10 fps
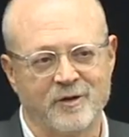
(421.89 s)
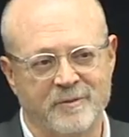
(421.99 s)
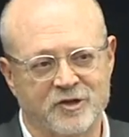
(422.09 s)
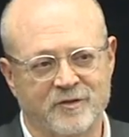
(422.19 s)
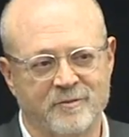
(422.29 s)
learn
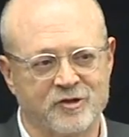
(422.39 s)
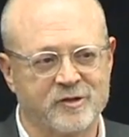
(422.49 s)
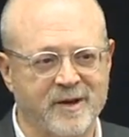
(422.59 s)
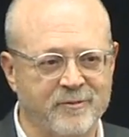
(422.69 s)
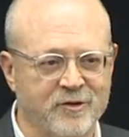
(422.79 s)
much from most
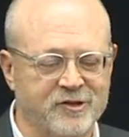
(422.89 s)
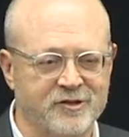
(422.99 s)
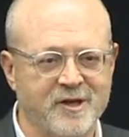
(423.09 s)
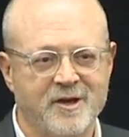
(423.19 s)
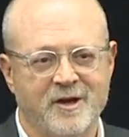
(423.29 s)
of my
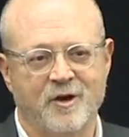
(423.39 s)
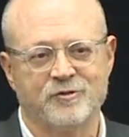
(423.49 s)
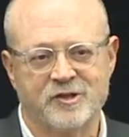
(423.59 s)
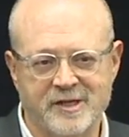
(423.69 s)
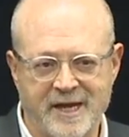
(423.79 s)
bosses. Oh,
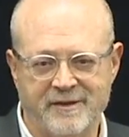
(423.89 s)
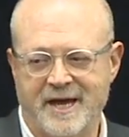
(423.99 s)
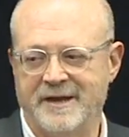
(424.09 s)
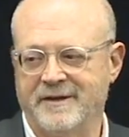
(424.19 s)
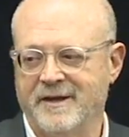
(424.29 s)
say
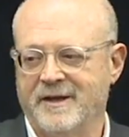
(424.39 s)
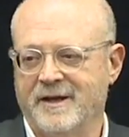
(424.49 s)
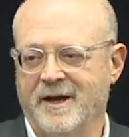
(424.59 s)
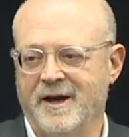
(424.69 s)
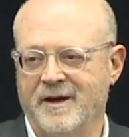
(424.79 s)
that.
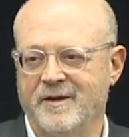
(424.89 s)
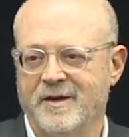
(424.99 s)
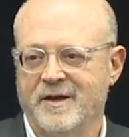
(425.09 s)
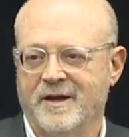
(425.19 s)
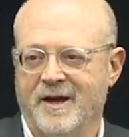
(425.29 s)
Uh,
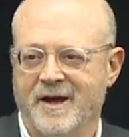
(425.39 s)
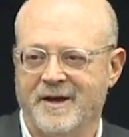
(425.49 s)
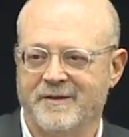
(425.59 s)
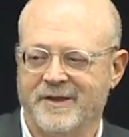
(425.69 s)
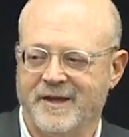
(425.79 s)

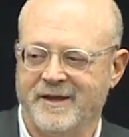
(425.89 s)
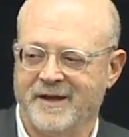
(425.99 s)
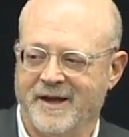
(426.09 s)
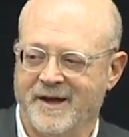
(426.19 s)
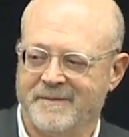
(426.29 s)
uh
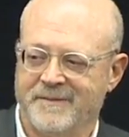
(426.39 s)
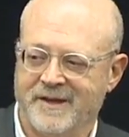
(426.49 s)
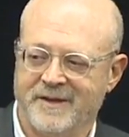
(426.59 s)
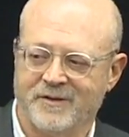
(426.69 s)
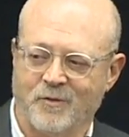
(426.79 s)
the, uh,
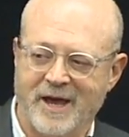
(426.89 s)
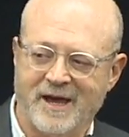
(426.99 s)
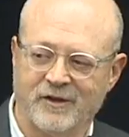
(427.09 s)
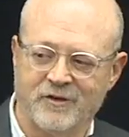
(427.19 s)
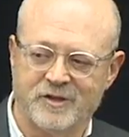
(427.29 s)
the, the way
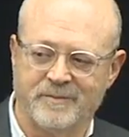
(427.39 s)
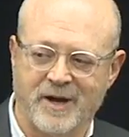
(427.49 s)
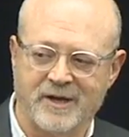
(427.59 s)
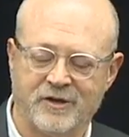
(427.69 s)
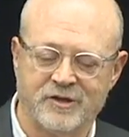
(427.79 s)
I learned to
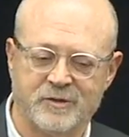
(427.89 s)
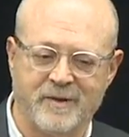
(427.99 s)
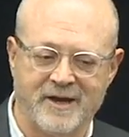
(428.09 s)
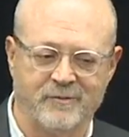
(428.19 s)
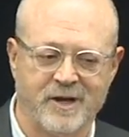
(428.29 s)
buy goods,
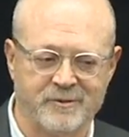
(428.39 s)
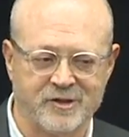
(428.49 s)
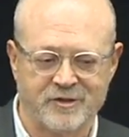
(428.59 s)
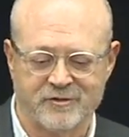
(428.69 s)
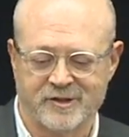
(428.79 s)
by the way,
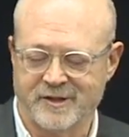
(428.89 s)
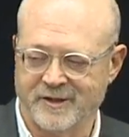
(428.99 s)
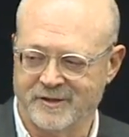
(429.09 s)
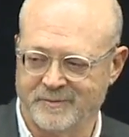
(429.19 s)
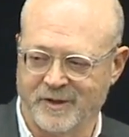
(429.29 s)
was
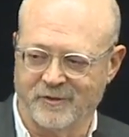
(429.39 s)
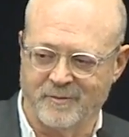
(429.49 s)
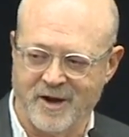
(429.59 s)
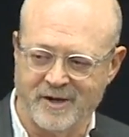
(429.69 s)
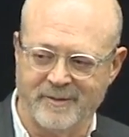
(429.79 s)
interesting. This Bill
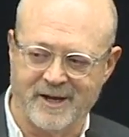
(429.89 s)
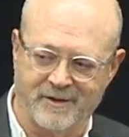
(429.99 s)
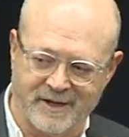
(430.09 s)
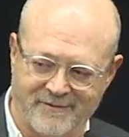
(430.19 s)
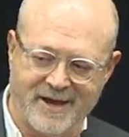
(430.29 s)
reminded me, and I
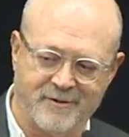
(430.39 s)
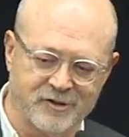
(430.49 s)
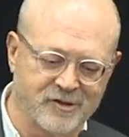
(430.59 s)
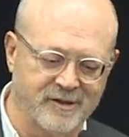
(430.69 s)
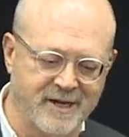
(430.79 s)
don't have
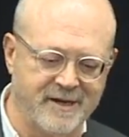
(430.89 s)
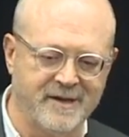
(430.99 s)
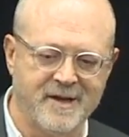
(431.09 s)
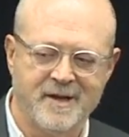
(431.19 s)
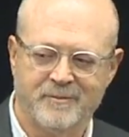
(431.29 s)
hours tonight,
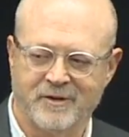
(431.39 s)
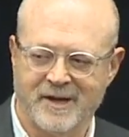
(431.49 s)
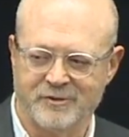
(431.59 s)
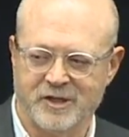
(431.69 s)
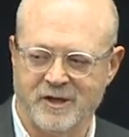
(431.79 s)
but
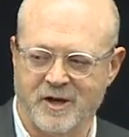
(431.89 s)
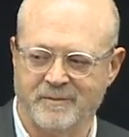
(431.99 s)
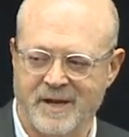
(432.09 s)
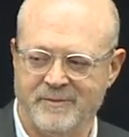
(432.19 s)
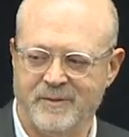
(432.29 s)
when I was a
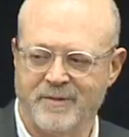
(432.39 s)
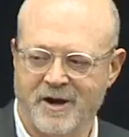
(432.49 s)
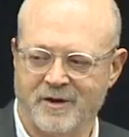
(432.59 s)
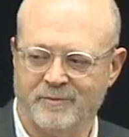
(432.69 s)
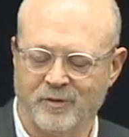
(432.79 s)
young baby
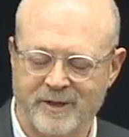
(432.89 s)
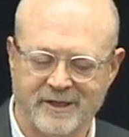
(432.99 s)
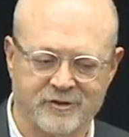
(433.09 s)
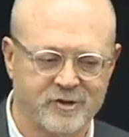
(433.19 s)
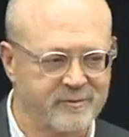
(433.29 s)
buyer at
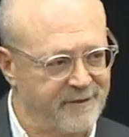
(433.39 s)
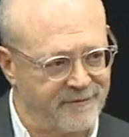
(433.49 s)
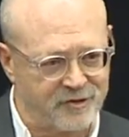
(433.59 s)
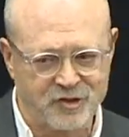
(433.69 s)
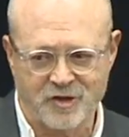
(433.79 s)
Bloomingdale's, it was my
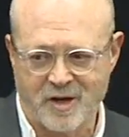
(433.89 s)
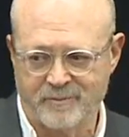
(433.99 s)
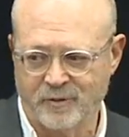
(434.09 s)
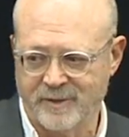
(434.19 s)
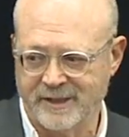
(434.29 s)
first
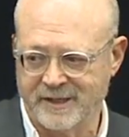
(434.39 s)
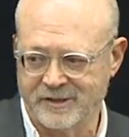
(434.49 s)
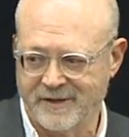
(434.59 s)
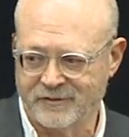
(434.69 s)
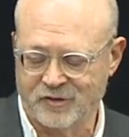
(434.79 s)
job,
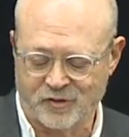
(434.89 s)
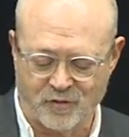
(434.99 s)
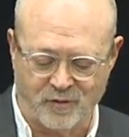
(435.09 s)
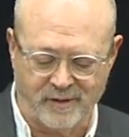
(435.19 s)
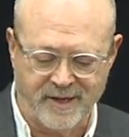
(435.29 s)
Bloomingdale's after
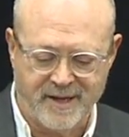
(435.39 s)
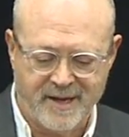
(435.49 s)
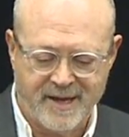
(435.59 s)
school,